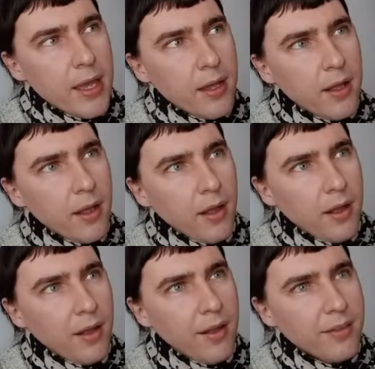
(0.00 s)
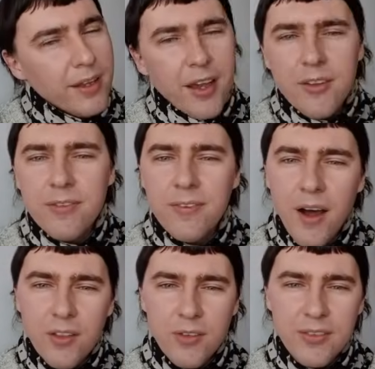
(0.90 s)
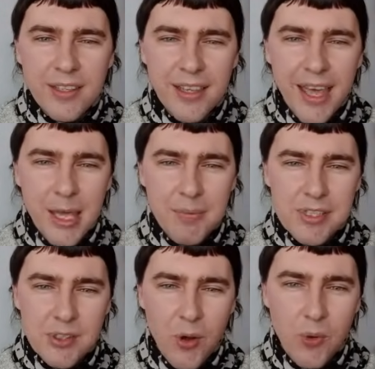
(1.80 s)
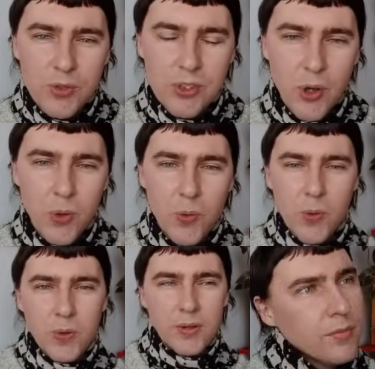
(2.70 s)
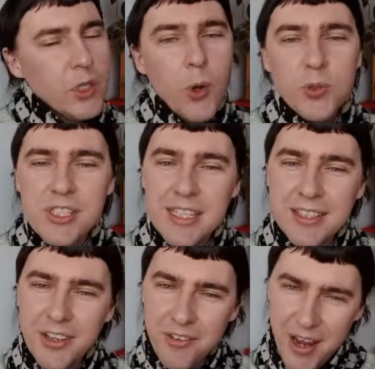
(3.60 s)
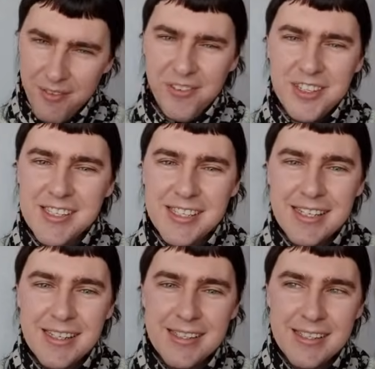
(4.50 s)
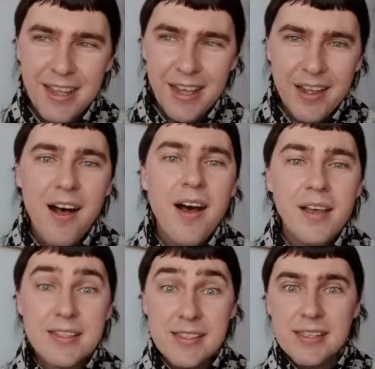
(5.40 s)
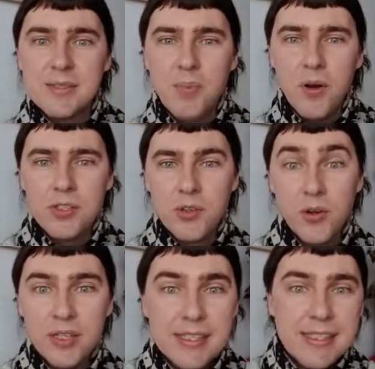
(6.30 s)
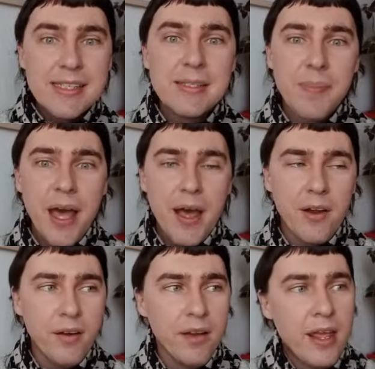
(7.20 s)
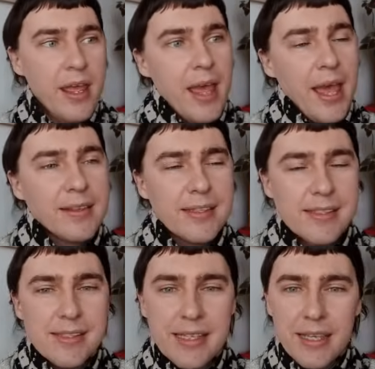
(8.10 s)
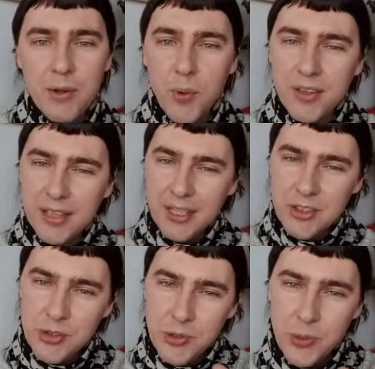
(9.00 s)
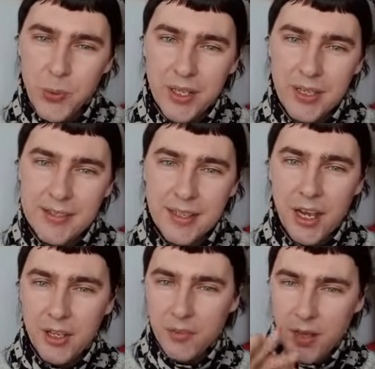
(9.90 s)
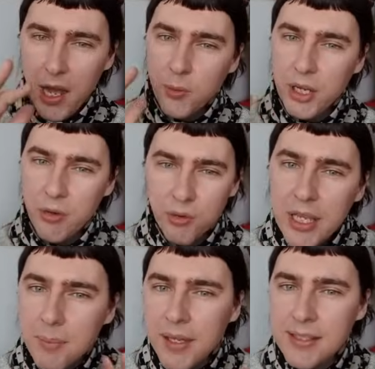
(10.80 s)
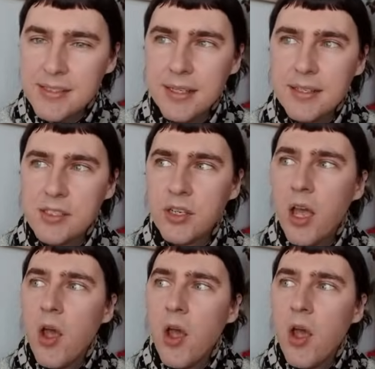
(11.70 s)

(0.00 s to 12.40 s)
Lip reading: the kind of fun of the game is also noticing the references, like, it's this boss, or it's this pattern, and then see what they do with it and kind of how they remix it,